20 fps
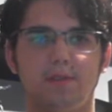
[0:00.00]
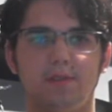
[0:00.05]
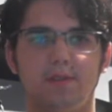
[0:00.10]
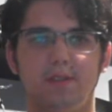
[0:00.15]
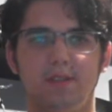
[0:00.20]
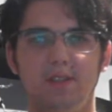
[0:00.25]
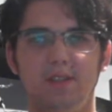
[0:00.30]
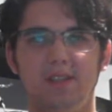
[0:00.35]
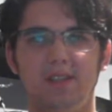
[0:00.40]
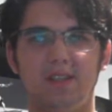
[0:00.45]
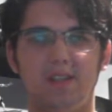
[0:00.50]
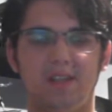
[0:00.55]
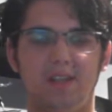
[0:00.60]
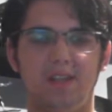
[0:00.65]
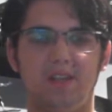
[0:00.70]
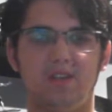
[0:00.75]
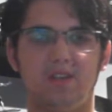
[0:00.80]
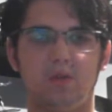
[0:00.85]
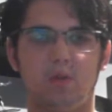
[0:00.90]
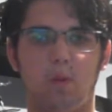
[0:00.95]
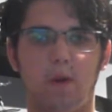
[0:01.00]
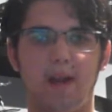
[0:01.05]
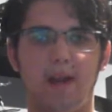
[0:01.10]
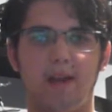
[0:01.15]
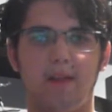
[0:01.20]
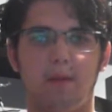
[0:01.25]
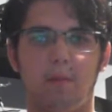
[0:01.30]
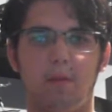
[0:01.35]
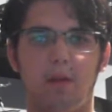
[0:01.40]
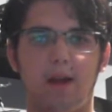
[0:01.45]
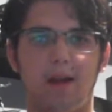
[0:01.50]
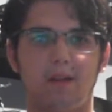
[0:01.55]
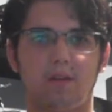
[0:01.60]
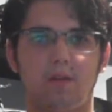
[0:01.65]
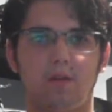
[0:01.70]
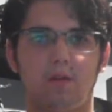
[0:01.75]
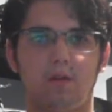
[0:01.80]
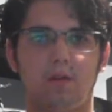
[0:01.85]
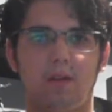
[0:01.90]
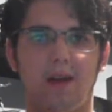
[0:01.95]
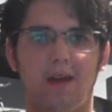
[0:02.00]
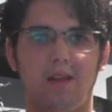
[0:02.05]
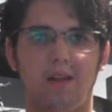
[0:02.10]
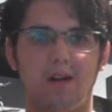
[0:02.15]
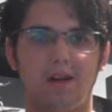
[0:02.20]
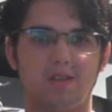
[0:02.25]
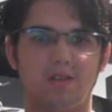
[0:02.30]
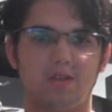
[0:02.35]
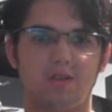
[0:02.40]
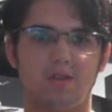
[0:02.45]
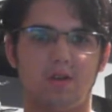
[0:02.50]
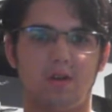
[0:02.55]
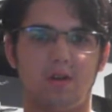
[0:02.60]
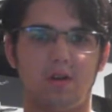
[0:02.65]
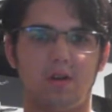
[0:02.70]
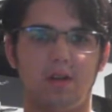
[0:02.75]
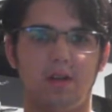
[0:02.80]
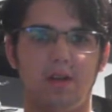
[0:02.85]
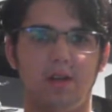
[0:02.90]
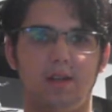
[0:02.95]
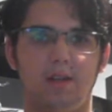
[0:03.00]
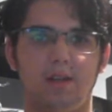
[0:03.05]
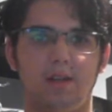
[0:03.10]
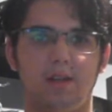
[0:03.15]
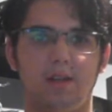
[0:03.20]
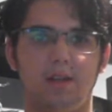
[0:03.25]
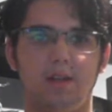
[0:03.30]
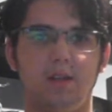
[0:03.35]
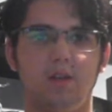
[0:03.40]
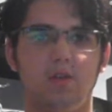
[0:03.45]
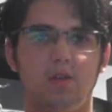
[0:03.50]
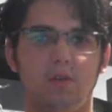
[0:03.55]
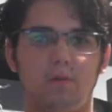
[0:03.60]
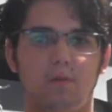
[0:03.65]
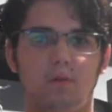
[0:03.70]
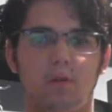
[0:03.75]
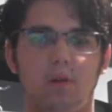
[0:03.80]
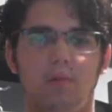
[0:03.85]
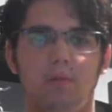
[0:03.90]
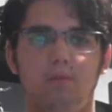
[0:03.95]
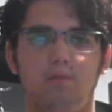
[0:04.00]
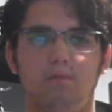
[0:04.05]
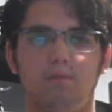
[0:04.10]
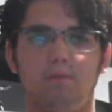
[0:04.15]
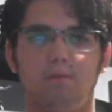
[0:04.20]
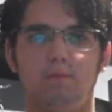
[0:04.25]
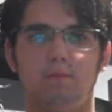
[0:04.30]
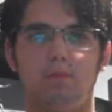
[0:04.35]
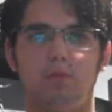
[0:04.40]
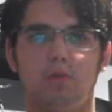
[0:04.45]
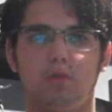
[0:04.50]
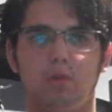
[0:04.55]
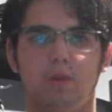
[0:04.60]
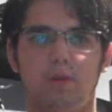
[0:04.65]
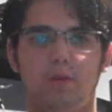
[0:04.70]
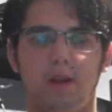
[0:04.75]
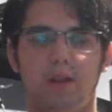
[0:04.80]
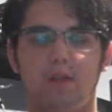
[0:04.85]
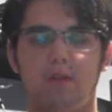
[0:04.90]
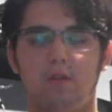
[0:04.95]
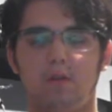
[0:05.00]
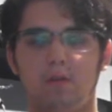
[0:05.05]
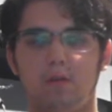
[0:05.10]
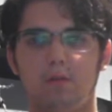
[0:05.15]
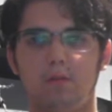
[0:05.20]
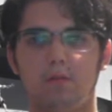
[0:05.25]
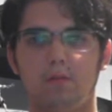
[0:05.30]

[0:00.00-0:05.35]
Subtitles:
he didn't need to wear the black suit in that last shot. He could have worn the blue and red suit.